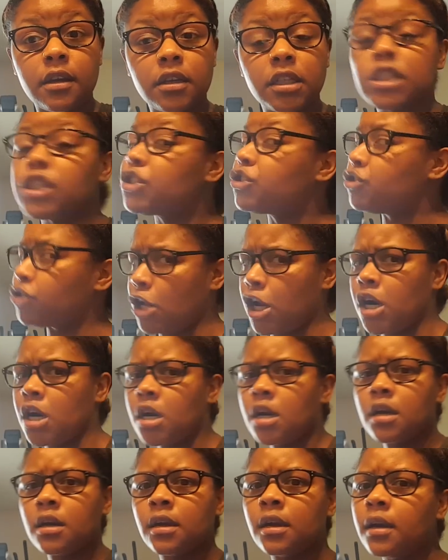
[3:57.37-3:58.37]

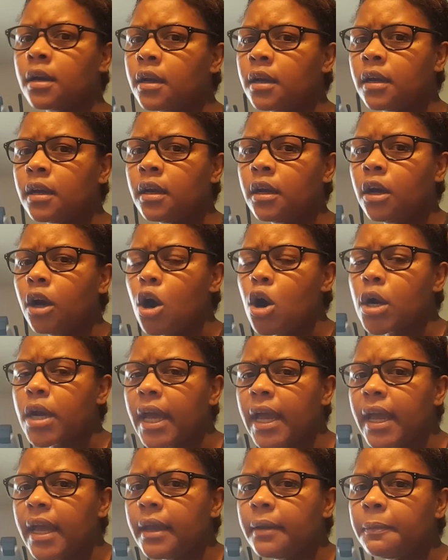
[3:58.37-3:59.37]
Sir.
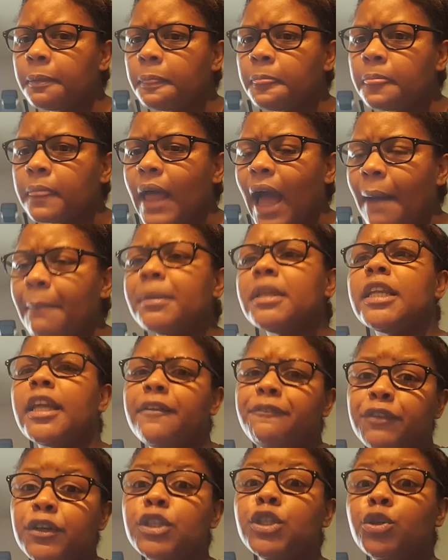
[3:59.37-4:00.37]
Okay? I'm gonna
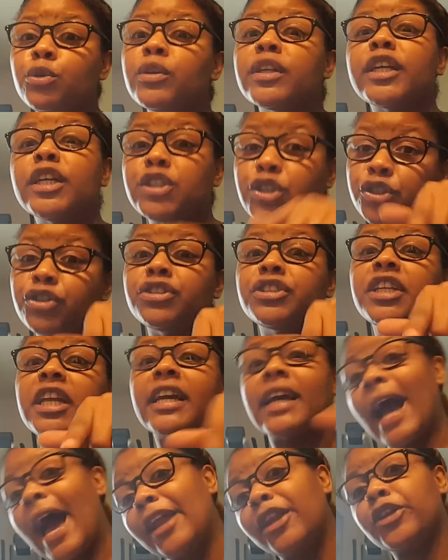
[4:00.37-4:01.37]
need for you to get your
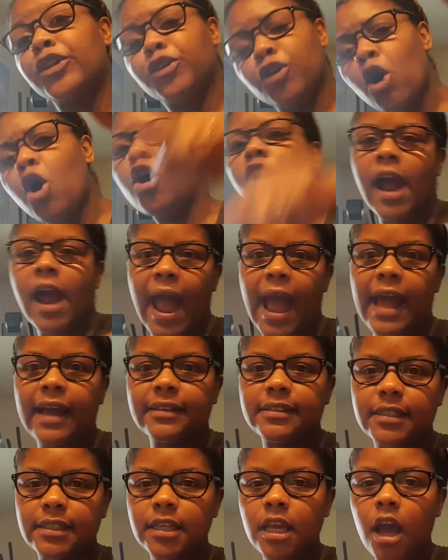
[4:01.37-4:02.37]
dick out of your
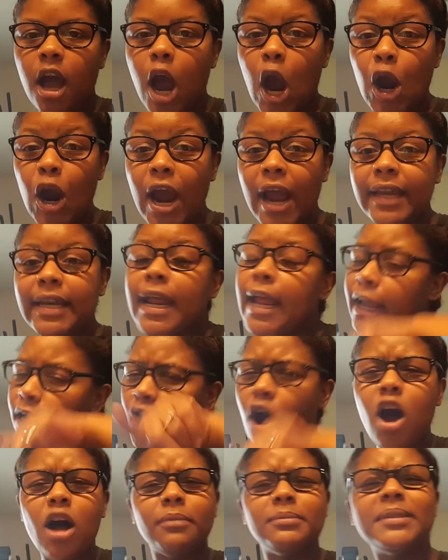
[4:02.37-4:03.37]
ass, all right? And
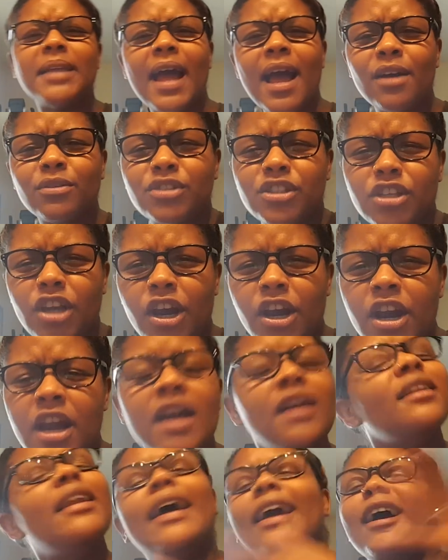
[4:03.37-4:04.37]
calm down, sir.
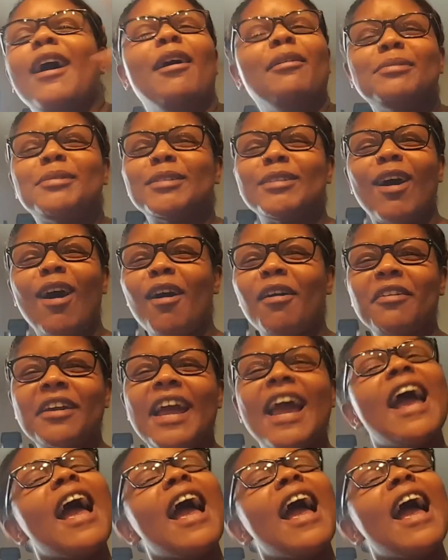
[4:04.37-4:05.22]
Like, I'm sorry.